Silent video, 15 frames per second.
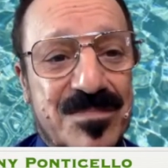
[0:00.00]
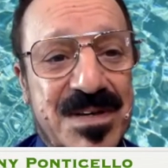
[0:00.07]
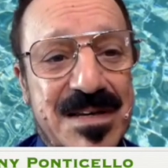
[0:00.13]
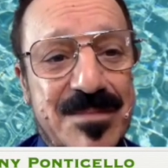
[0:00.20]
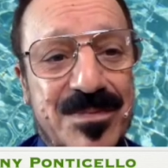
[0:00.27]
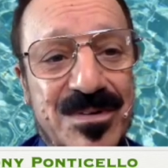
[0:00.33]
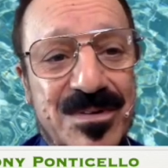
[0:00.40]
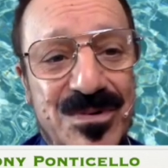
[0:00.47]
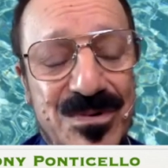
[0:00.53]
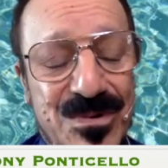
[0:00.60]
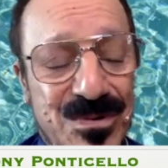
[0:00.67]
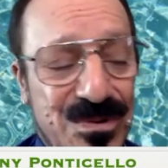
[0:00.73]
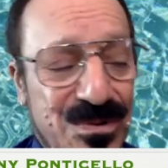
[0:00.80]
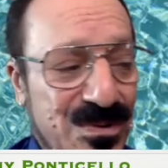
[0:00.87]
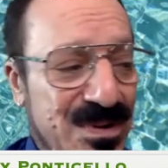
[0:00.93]
People
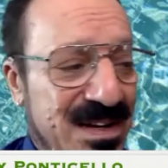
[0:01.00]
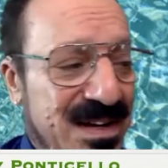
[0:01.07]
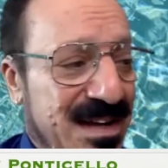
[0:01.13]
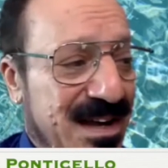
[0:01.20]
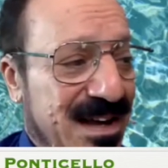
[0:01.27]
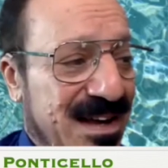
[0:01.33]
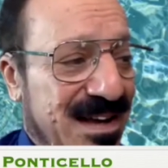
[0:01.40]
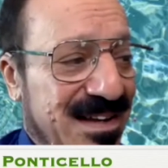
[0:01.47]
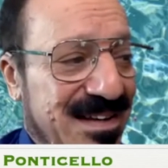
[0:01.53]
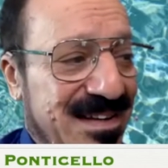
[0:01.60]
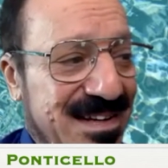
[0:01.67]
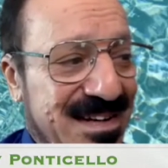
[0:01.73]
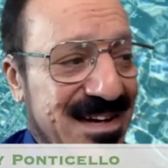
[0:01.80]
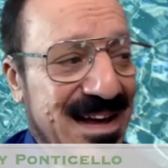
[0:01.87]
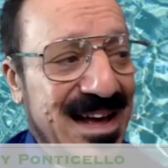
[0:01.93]
who
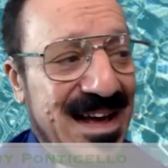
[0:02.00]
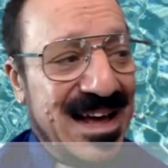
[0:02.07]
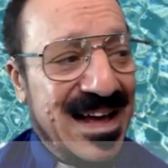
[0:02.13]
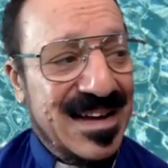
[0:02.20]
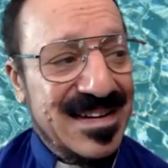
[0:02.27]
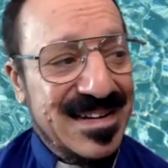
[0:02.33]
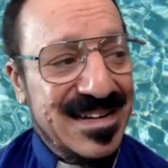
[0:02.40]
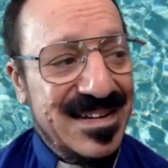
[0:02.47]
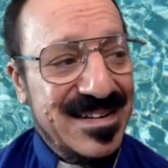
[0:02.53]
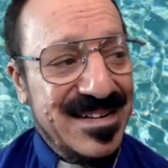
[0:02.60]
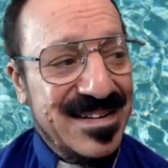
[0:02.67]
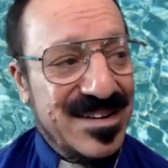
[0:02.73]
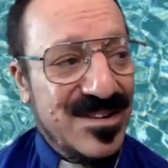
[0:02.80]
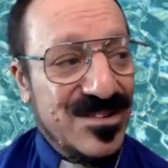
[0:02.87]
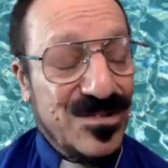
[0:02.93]
get on in
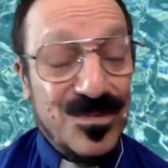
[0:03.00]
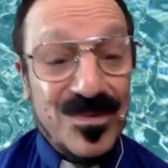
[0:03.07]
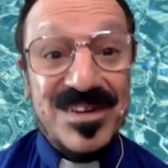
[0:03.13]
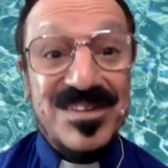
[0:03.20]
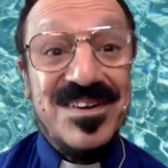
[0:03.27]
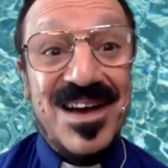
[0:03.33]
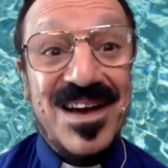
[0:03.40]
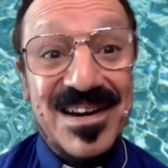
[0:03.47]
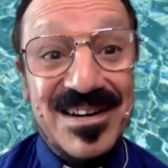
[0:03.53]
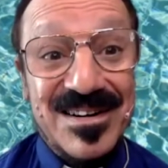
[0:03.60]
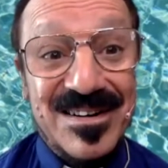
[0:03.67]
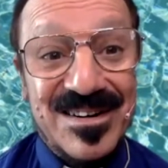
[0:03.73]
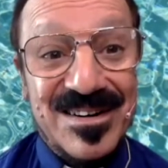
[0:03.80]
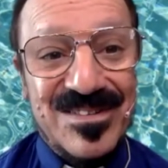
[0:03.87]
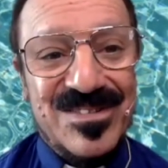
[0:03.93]
years
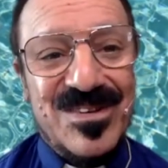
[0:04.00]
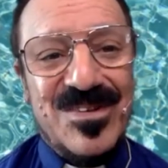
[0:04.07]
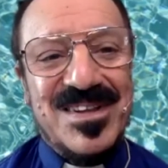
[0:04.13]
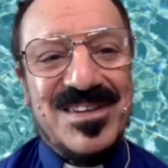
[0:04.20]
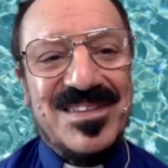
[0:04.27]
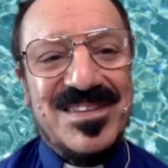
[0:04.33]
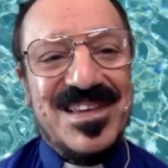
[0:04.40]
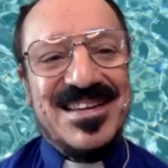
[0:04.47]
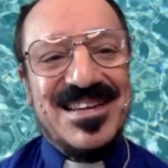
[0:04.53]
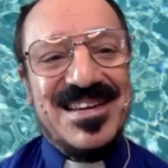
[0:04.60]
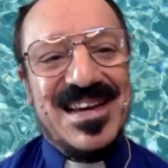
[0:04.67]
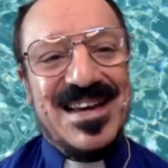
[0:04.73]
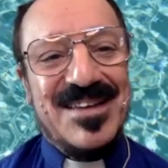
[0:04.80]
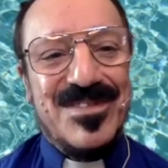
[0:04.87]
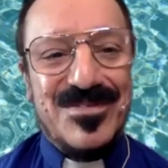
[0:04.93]
retire so that they can
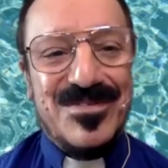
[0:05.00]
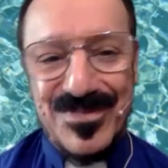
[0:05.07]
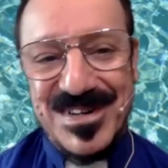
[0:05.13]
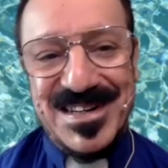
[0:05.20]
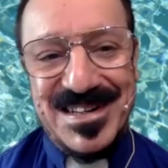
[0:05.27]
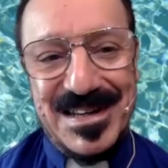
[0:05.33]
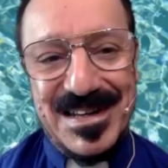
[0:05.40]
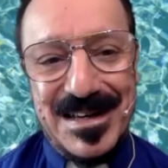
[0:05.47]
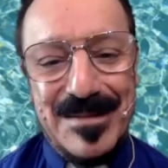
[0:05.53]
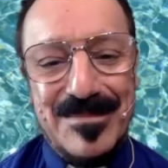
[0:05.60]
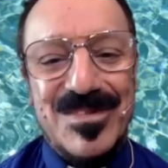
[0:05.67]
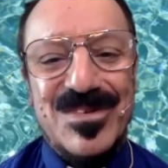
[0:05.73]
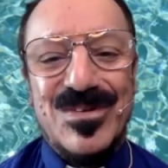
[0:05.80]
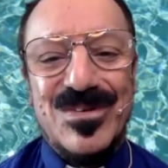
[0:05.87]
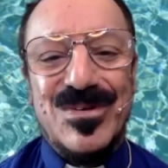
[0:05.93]
have the freedom
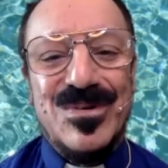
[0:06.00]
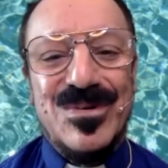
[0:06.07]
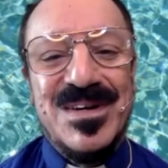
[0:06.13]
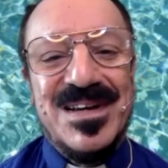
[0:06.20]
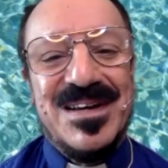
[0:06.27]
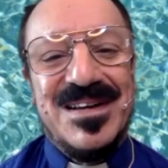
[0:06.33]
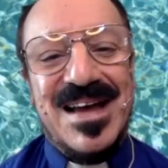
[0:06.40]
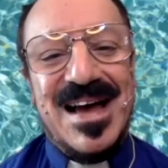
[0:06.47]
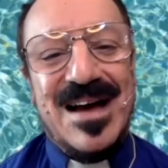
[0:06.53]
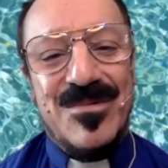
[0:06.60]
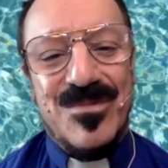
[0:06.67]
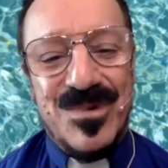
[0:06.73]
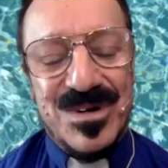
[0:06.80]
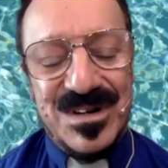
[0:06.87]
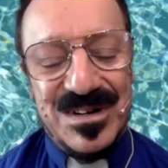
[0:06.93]
to not
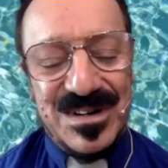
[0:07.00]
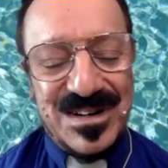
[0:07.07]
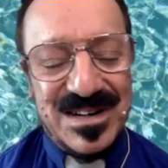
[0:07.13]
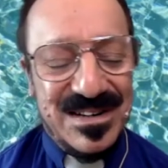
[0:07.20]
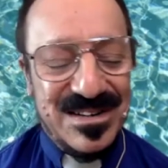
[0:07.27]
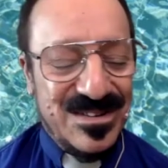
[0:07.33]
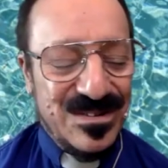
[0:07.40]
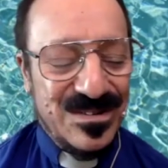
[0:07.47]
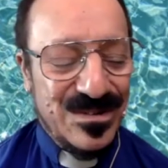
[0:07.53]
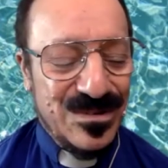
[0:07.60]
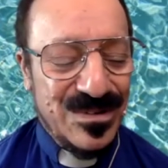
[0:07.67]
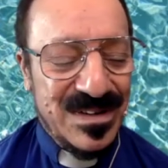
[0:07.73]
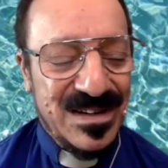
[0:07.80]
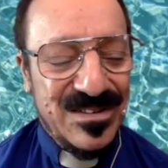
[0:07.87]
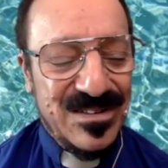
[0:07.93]
work and
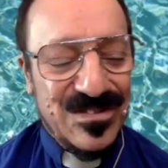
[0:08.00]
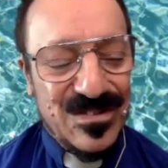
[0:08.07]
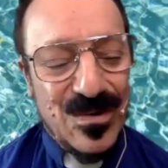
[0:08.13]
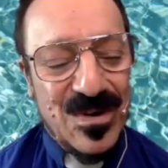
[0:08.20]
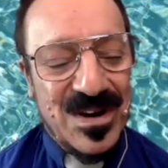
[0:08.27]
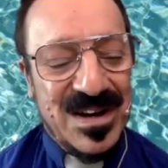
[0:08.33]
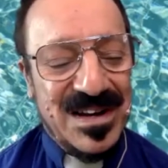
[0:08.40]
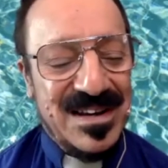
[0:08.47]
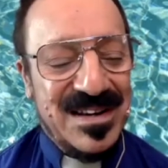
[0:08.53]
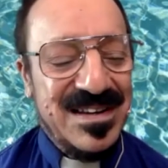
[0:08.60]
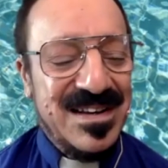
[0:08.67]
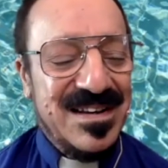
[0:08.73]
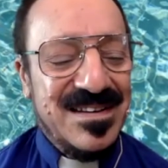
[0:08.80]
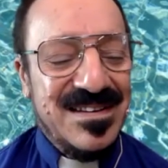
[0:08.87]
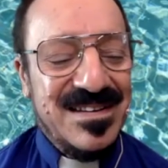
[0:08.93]
to enjoy
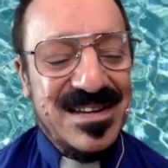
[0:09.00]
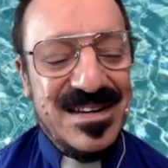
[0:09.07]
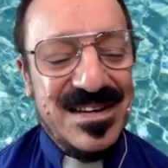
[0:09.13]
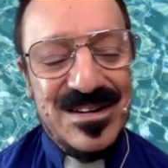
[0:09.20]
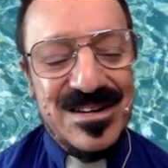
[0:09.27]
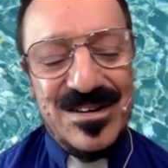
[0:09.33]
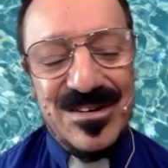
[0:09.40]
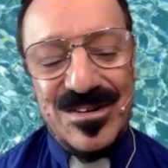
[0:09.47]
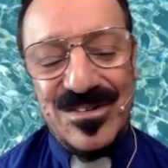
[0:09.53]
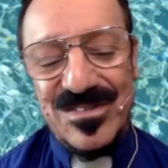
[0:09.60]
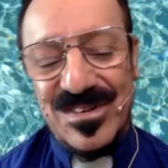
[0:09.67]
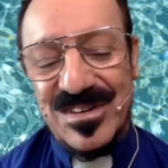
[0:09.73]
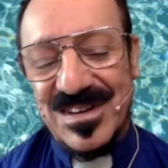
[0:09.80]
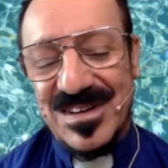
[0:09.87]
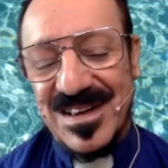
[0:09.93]

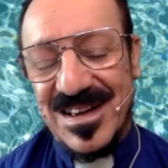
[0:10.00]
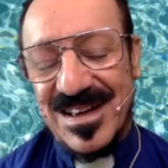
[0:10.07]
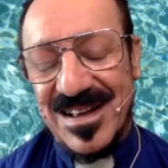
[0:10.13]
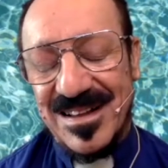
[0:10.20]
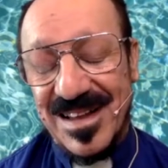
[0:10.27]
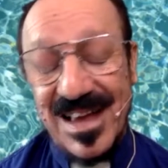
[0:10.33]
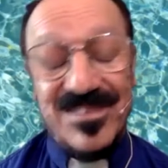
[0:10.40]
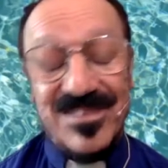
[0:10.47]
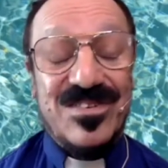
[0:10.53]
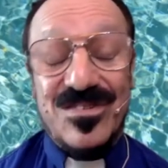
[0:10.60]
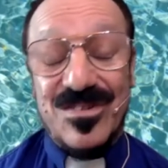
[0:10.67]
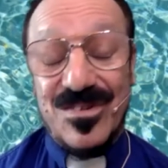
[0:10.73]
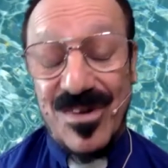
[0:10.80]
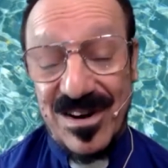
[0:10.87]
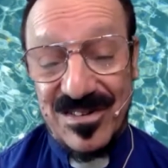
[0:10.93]
years less
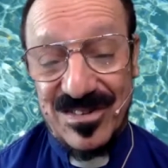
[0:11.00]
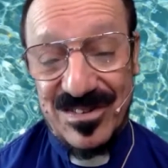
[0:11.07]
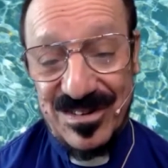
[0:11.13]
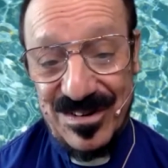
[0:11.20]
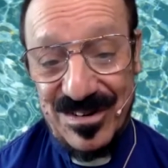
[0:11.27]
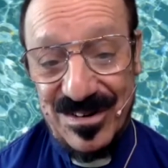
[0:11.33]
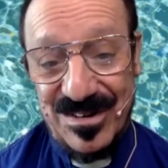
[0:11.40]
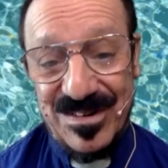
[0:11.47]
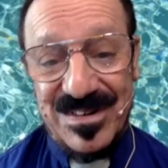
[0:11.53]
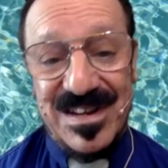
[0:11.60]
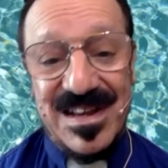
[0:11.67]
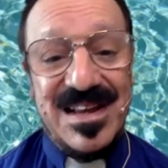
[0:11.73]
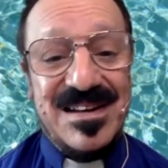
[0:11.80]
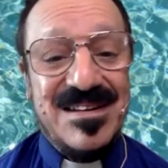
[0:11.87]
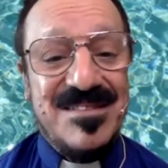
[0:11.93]
structured
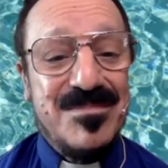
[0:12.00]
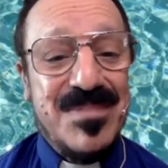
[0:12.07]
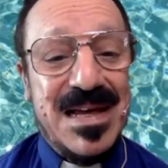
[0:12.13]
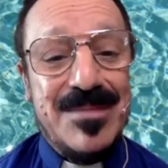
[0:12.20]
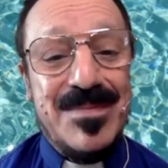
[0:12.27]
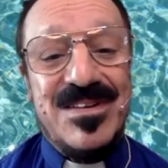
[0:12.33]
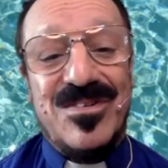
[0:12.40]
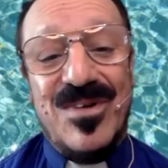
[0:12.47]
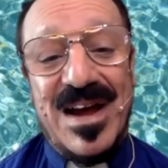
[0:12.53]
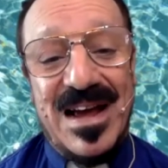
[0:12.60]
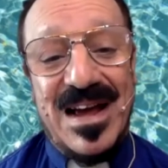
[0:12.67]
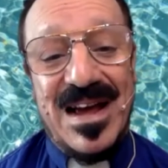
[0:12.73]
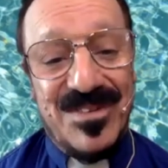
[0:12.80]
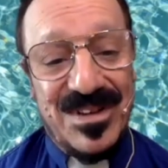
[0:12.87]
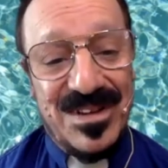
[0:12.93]
and maybe
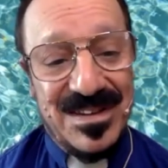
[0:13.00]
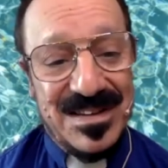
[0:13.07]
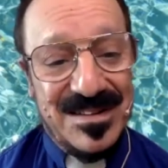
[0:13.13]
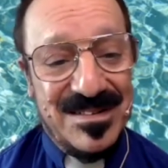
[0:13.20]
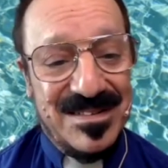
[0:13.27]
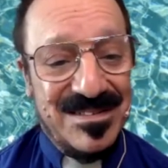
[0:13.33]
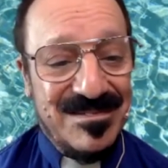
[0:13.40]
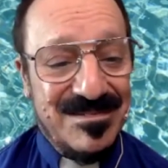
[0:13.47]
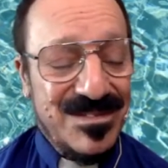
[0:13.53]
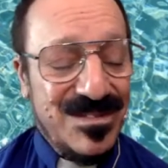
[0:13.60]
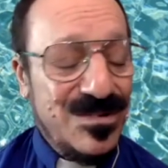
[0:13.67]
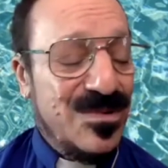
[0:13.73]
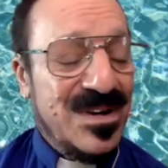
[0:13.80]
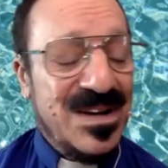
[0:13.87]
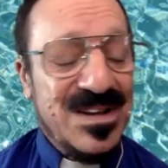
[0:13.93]
travel and
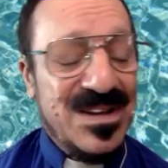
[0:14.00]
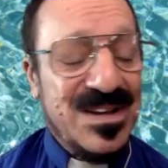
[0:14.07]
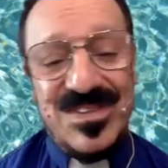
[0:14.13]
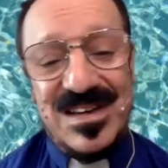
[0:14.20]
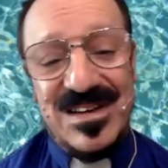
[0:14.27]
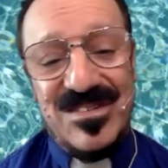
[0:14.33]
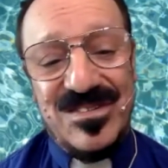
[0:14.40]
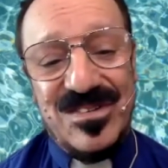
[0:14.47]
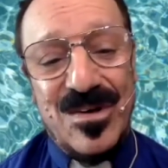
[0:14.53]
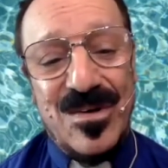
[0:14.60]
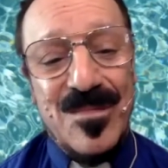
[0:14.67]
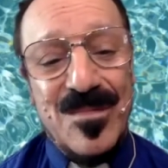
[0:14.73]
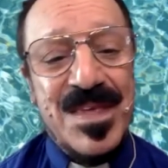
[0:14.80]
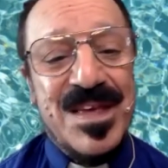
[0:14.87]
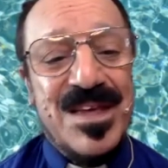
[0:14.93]
do other things.
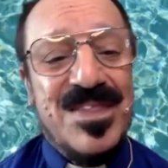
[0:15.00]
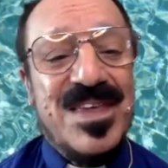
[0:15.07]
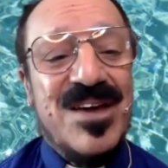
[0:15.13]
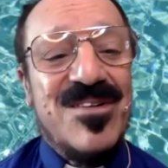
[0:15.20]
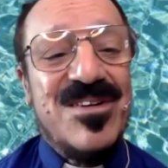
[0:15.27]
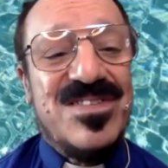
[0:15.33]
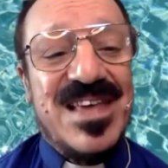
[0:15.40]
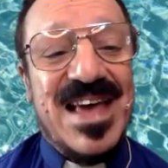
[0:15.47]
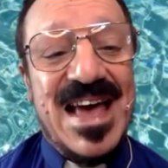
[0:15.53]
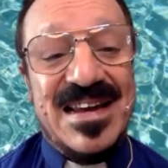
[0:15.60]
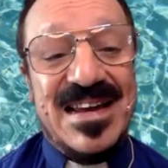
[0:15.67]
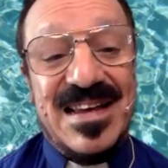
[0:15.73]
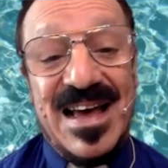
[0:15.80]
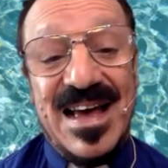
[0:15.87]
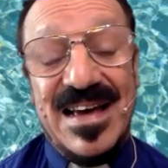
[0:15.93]
So there is
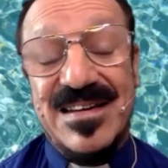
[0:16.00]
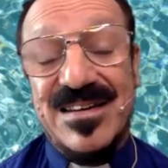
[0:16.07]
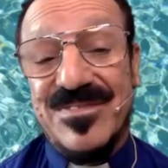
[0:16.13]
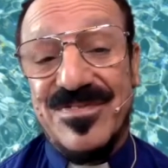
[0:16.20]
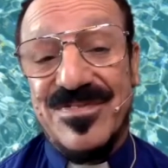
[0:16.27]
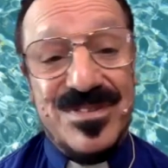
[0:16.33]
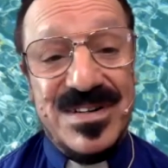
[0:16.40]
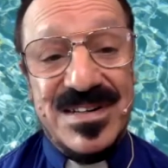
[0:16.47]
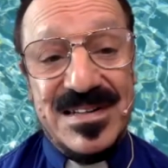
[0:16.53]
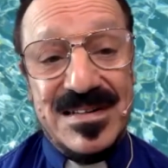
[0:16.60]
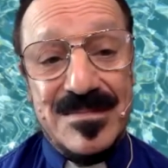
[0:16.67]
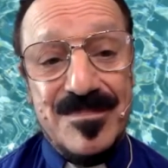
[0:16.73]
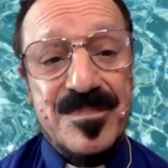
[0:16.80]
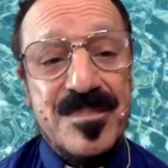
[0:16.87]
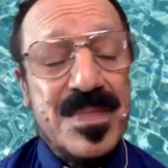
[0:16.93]
that kind of
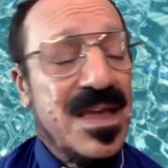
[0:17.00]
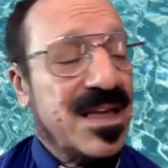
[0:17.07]
freedom.